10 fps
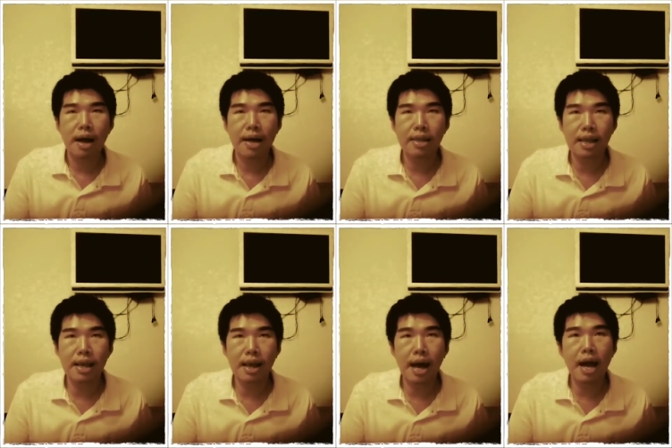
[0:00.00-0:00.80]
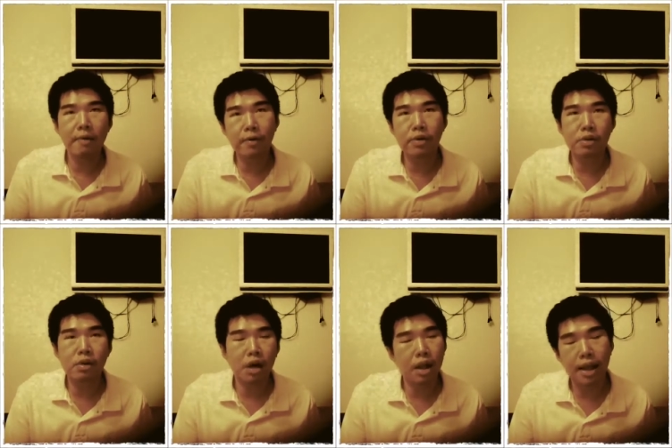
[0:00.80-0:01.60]
I think I've also
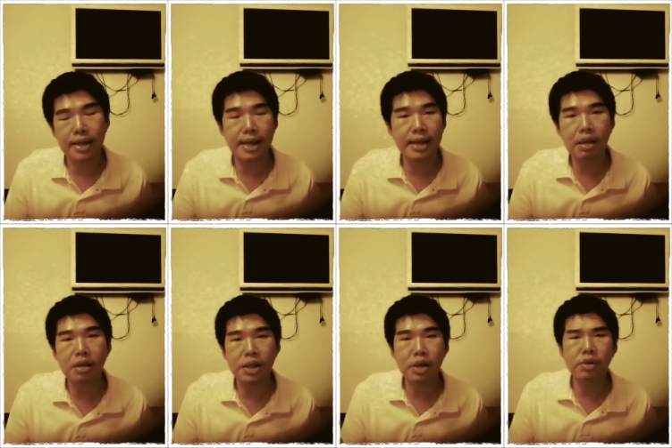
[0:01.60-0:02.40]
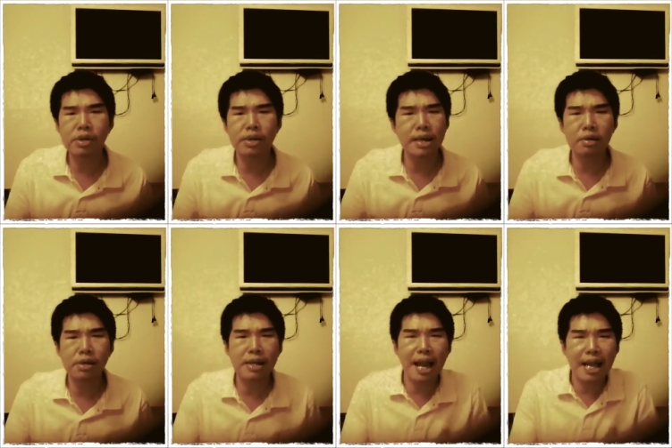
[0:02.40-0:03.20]
got technological
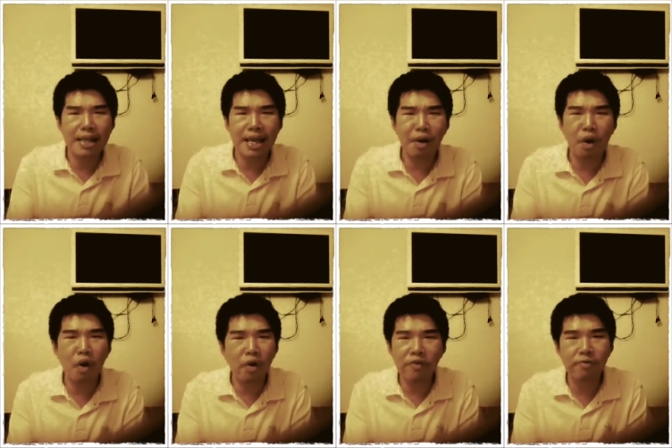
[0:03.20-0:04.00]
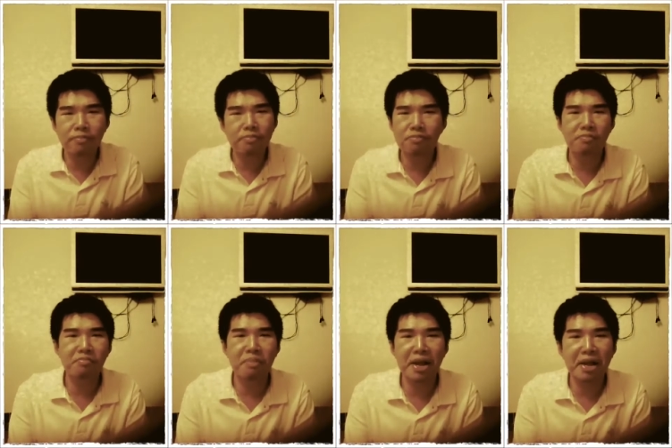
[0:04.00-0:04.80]
skills that I think all of
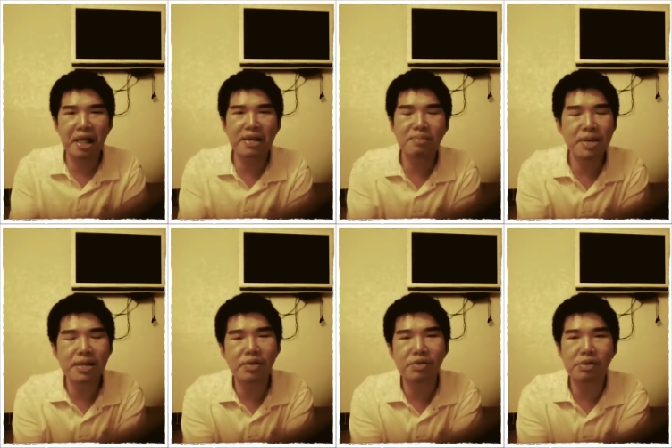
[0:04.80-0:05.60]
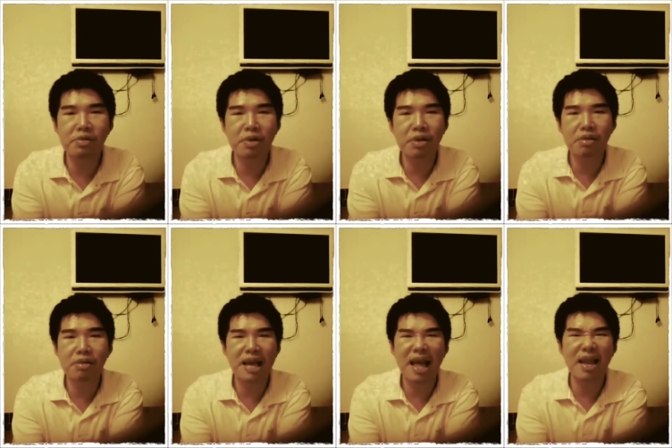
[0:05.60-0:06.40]
my classmates also
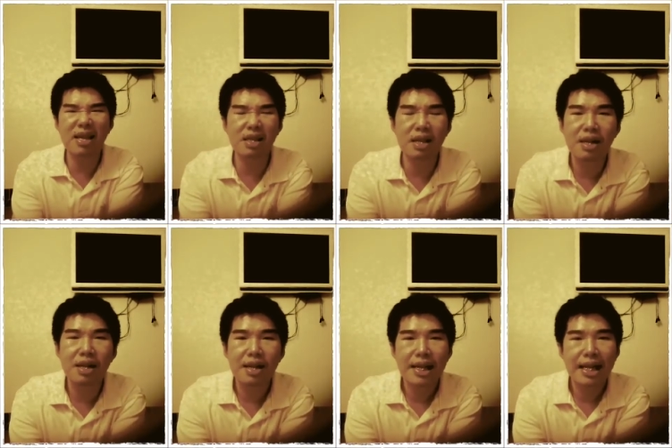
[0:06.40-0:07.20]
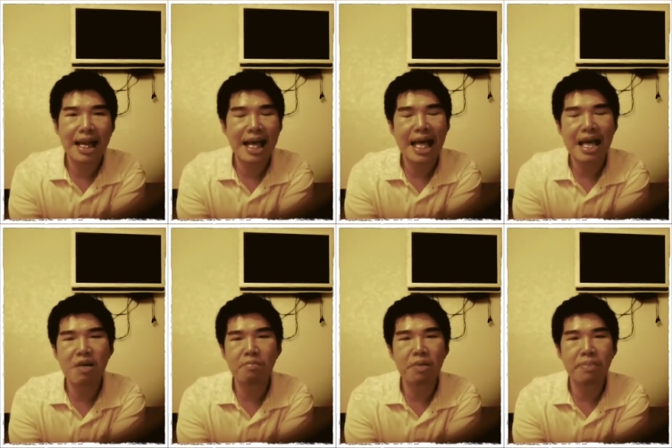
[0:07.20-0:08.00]
get it,
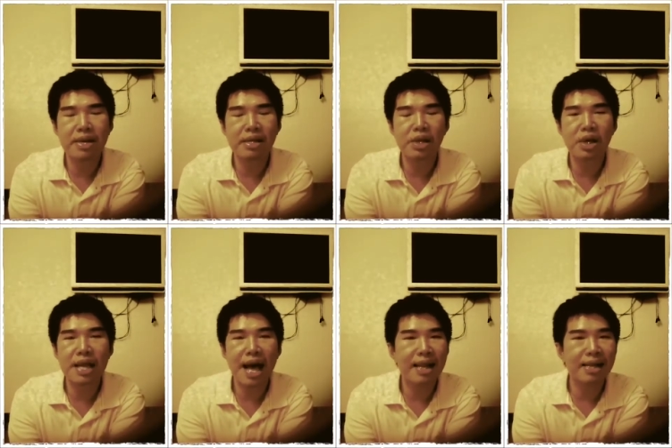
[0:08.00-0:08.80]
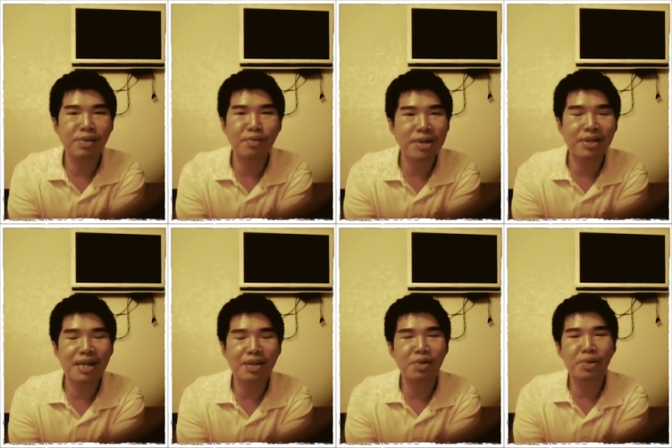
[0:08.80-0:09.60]
and maybe it's not that
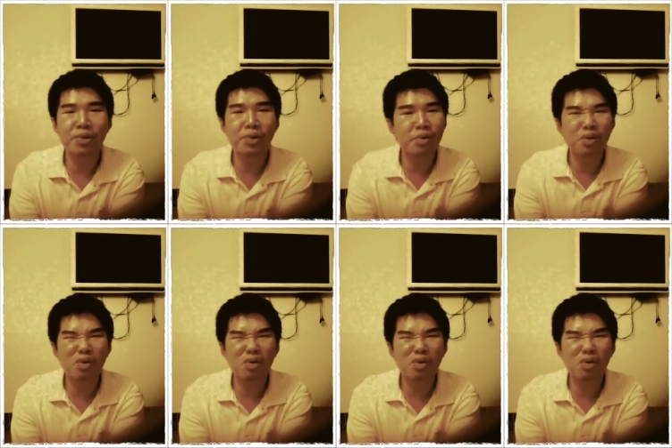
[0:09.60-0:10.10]
interesting to